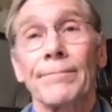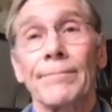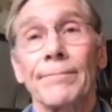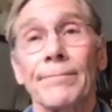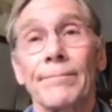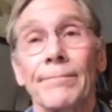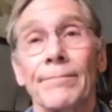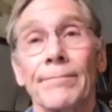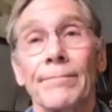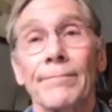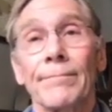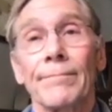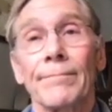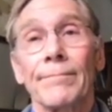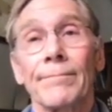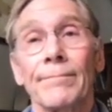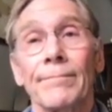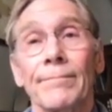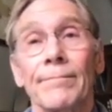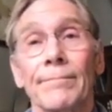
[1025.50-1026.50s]

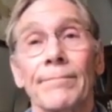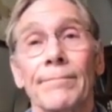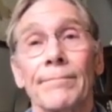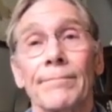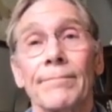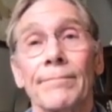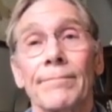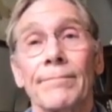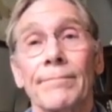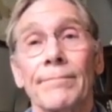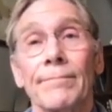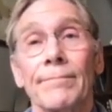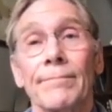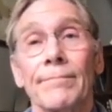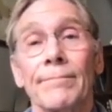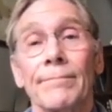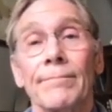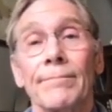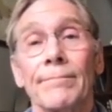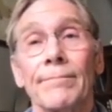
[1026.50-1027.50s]

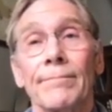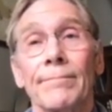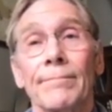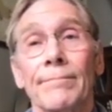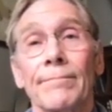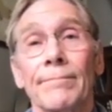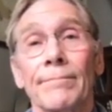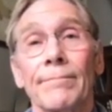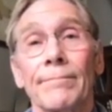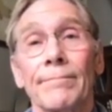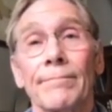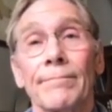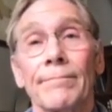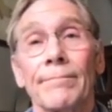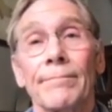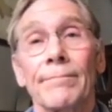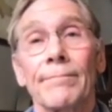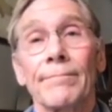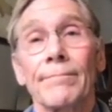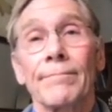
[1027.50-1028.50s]

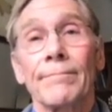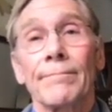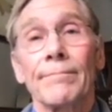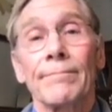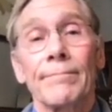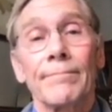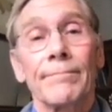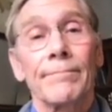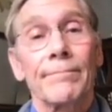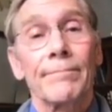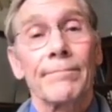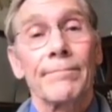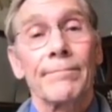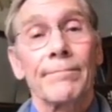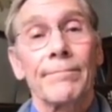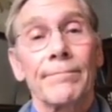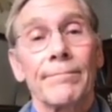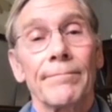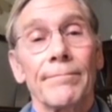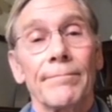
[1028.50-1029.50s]

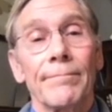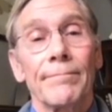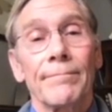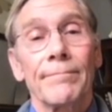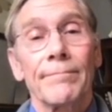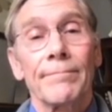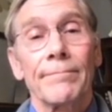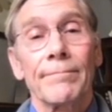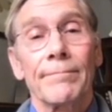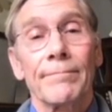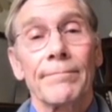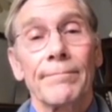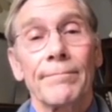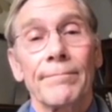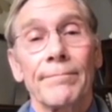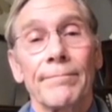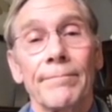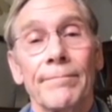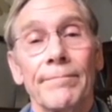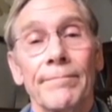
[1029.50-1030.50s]

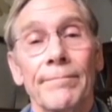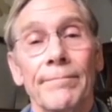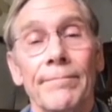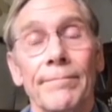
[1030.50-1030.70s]
This person isn't speaking.